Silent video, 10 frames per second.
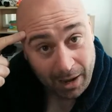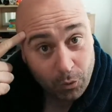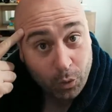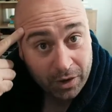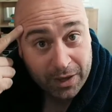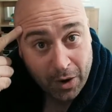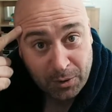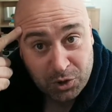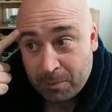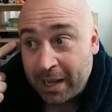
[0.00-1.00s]
What are the
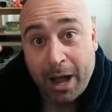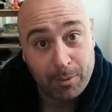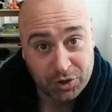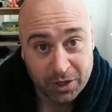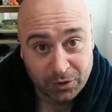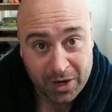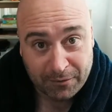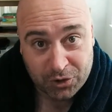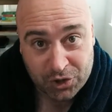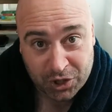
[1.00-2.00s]
outcomes going to be? How much they learned
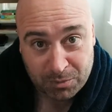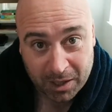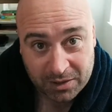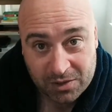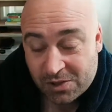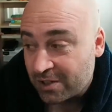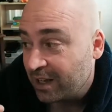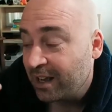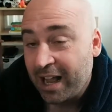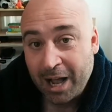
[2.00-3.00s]
after 6 months?
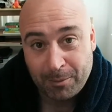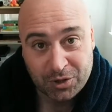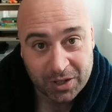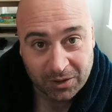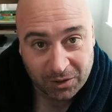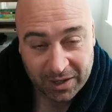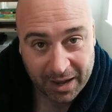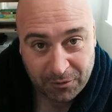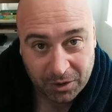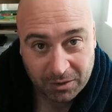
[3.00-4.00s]
How much they learned
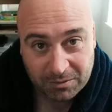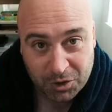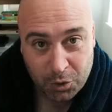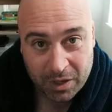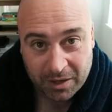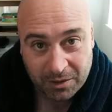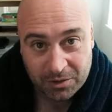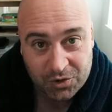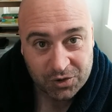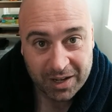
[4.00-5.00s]
after 2
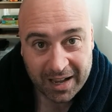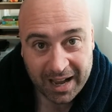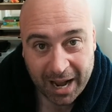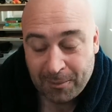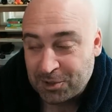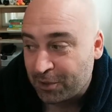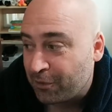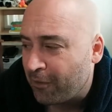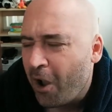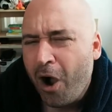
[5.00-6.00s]
years? How much they
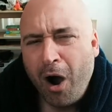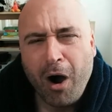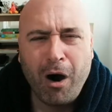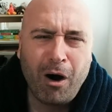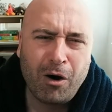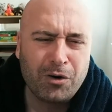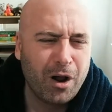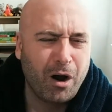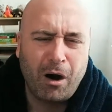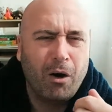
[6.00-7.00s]
learned? Oh
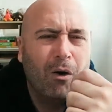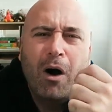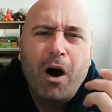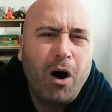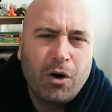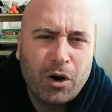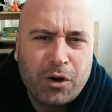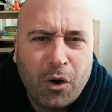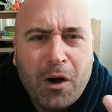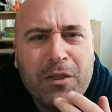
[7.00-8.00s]
no.
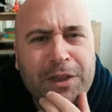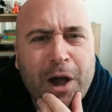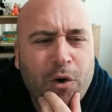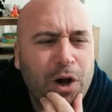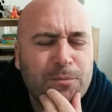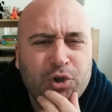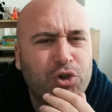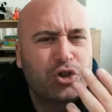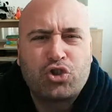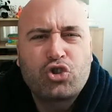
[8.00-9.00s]
The outcomes are
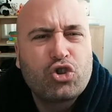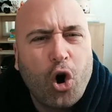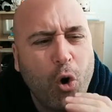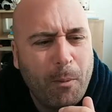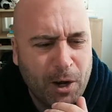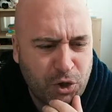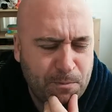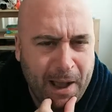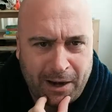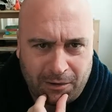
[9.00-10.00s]
just so
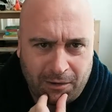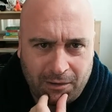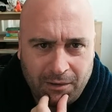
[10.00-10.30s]
much better.